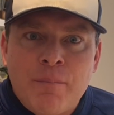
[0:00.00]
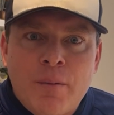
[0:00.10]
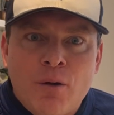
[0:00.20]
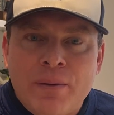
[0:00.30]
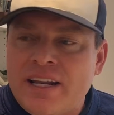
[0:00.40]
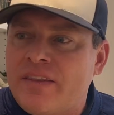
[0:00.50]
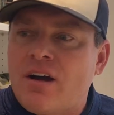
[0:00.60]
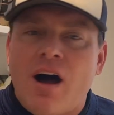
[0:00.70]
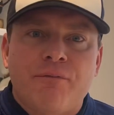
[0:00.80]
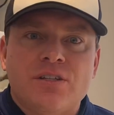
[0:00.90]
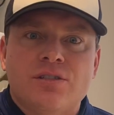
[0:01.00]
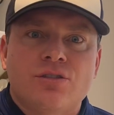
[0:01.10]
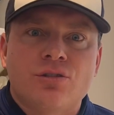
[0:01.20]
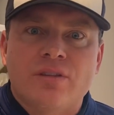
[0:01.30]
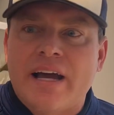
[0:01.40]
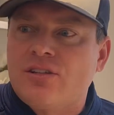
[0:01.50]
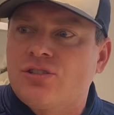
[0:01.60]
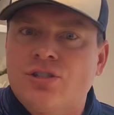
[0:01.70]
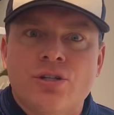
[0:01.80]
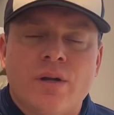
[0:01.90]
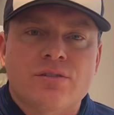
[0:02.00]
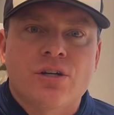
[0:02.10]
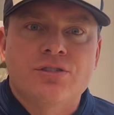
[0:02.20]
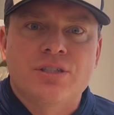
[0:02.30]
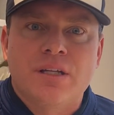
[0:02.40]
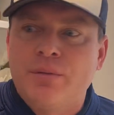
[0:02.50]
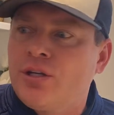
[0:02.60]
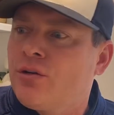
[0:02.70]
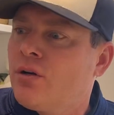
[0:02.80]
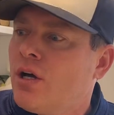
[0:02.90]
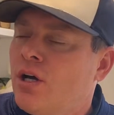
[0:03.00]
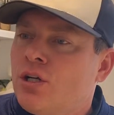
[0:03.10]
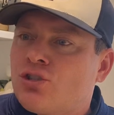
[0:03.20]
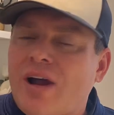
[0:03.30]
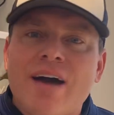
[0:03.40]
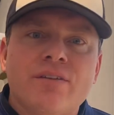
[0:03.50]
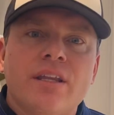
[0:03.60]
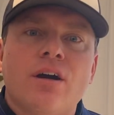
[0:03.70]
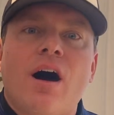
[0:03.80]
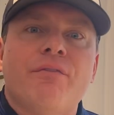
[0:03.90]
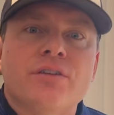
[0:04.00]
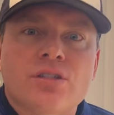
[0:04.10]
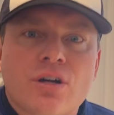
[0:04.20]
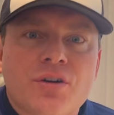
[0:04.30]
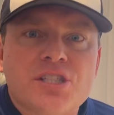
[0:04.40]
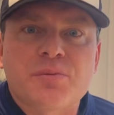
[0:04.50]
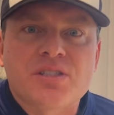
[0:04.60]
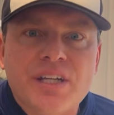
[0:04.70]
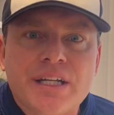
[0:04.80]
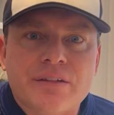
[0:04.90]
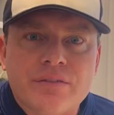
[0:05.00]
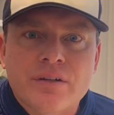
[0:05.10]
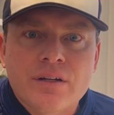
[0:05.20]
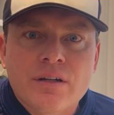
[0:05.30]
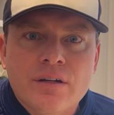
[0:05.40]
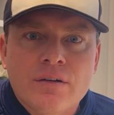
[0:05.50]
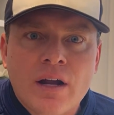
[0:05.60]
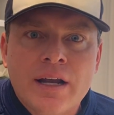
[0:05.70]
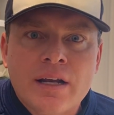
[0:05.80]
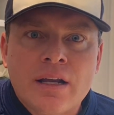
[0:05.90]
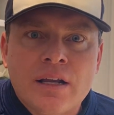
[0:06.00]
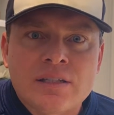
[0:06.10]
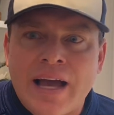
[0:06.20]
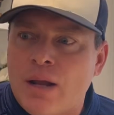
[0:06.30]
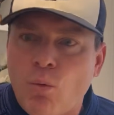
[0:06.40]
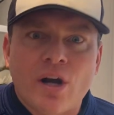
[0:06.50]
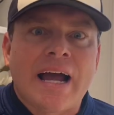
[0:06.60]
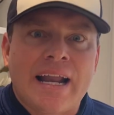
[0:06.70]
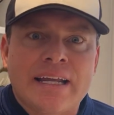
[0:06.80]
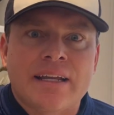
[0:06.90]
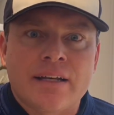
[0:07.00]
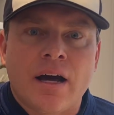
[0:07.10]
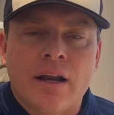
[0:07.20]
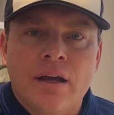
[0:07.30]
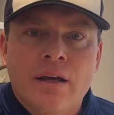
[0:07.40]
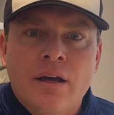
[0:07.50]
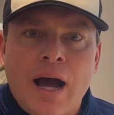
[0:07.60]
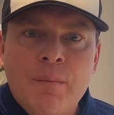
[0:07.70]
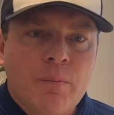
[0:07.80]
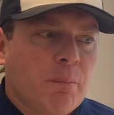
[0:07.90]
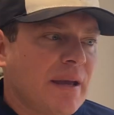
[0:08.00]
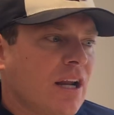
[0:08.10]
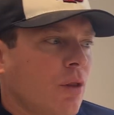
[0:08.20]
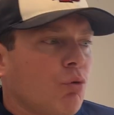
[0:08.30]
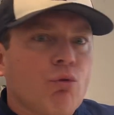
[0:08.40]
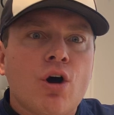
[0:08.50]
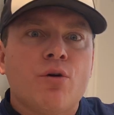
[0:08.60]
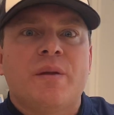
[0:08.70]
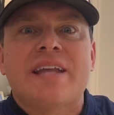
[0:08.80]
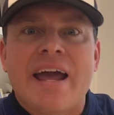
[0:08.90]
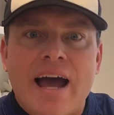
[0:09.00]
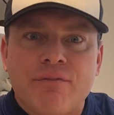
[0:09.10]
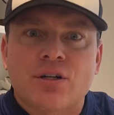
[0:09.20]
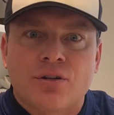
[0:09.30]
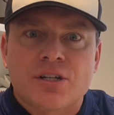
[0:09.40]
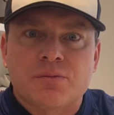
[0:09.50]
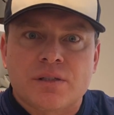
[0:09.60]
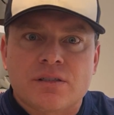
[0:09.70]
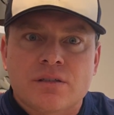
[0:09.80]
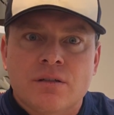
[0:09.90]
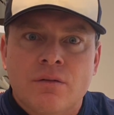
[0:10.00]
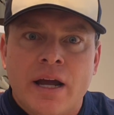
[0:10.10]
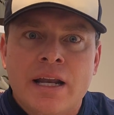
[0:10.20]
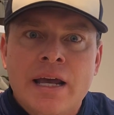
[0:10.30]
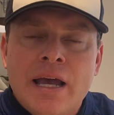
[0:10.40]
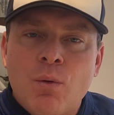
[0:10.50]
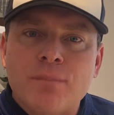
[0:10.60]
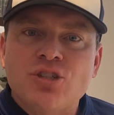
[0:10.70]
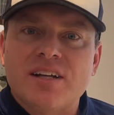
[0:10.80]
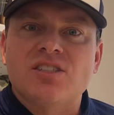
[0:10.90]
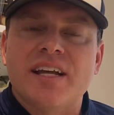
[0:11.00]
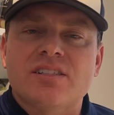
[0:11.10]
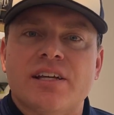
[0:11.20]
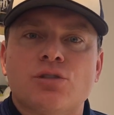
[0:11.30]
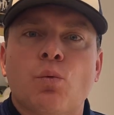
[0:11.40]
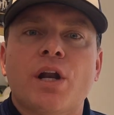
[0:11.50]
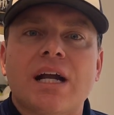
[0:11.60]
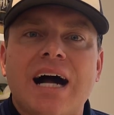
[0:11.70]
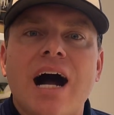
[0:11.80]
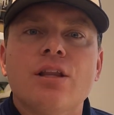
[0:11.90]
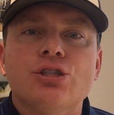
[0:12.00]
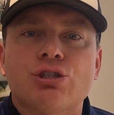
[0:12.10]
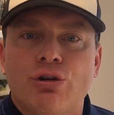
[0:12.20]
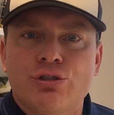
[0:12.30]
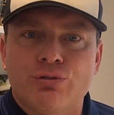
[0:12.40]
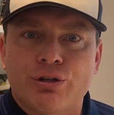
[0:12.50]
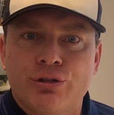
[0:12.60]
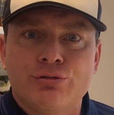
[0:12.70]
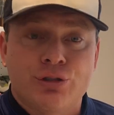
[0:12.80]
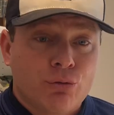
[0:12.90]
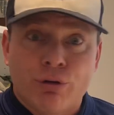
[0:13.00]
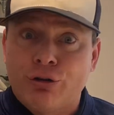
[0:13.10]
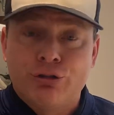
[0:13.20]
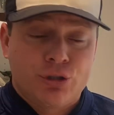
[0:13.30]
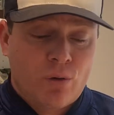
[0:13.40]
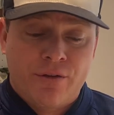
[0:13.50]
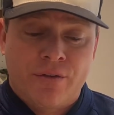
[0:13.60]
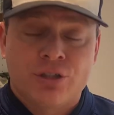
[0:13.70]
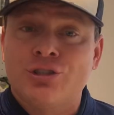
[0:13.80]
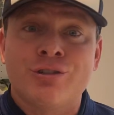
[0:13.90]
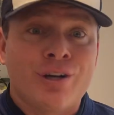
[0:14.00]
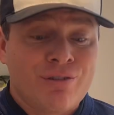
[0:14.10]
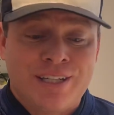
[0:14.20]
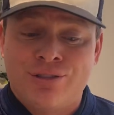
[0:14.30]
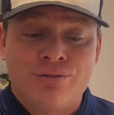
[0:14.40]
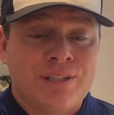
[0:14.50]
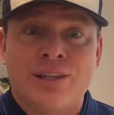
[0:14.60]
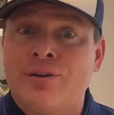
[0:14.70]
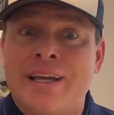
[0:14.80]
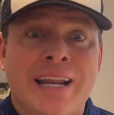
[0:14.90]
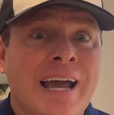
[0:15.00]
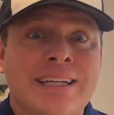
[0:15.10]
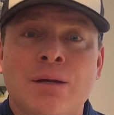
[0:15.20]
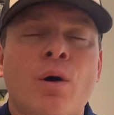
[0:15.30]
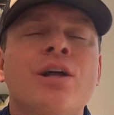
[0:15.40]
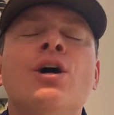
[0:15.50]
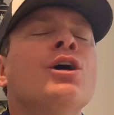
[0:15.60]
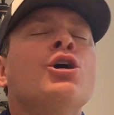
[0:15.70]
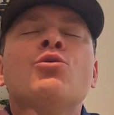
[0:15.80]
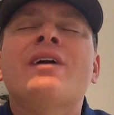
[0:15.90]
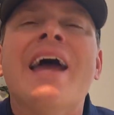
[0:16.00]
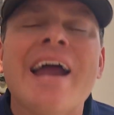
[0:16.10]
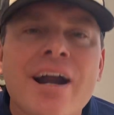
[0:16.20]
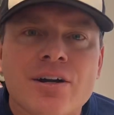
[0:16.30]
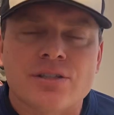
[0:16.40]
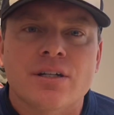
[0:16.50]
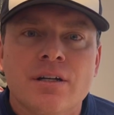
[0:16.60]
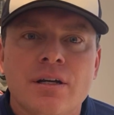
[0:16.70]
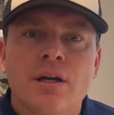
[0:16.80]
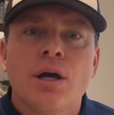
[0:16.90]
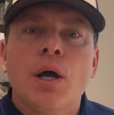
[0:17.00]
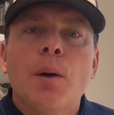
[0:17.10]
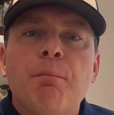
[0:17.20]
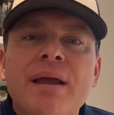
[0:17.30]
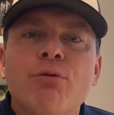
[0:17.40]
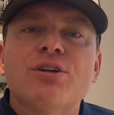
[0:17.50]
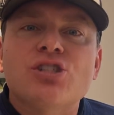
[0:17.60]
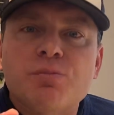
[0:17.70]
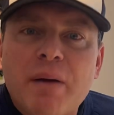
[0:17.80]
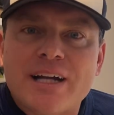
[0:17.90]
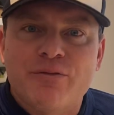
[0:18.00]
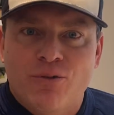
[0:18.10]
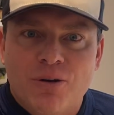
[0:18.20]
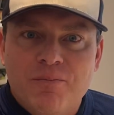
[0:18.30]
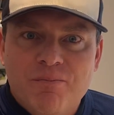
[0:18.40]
I remember being in the office in 2002 when I was coaching DBU, driving to the office on Christmas Eve, right? Because I had work I had to get done. I remember being on the road the day after Christmas, right? And what I'm trying to say is this. When a college coach recruits you, whether they're JUCO, D2, D3, NAIA, D1, who cares? Be respectful.